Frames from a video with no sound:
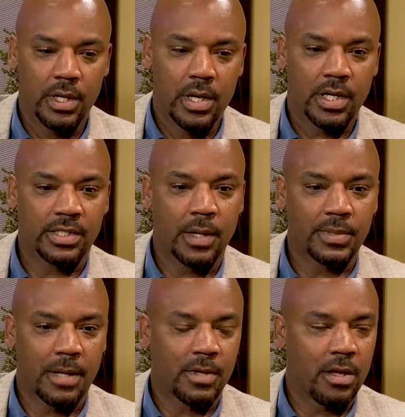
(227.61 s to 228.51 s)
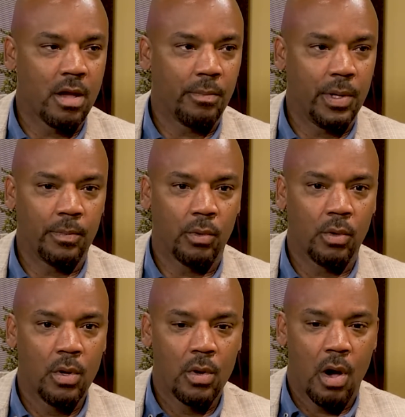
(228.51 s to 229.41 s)
Because sometimes our young people
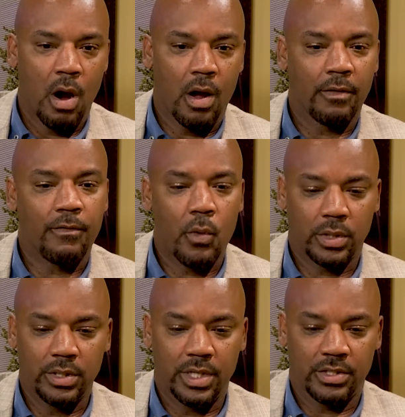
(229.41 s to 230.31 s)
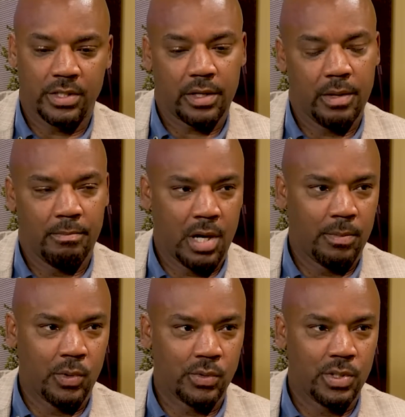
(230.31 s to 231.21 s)
are unfortunately stuck in
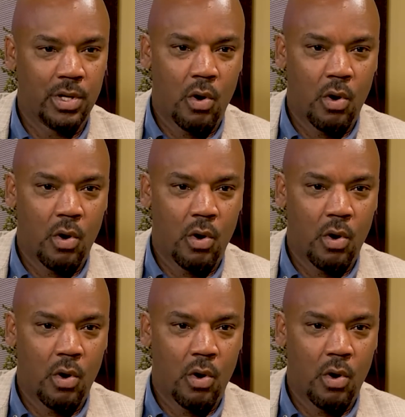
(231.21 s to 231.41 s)
bubbles,